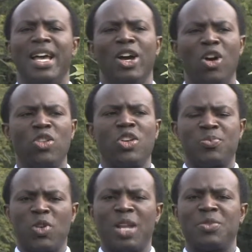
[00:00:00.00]
all those
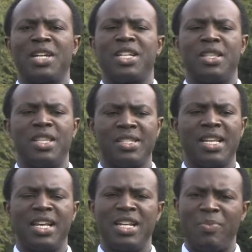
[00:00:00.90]
programs that these
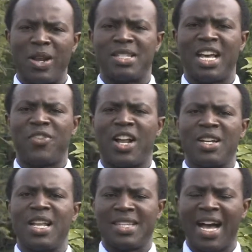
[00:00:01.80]
independent African
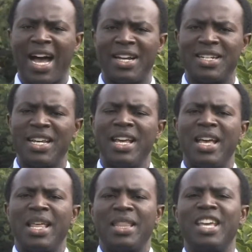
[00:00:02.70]
leaders had,
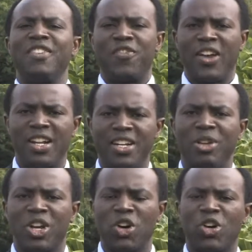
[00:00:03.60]
they failed
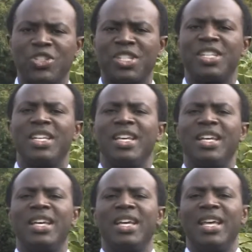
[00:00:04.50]
because
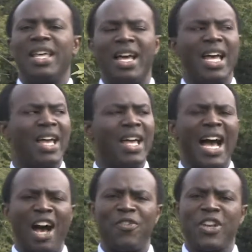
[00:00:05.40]

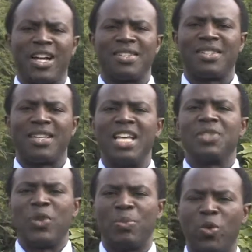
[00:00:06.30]
Africans as
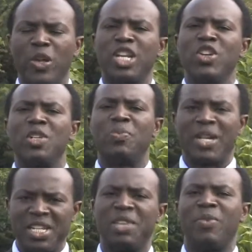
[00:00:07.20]
people, we did not
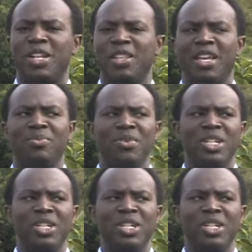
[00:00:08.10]
participate in them.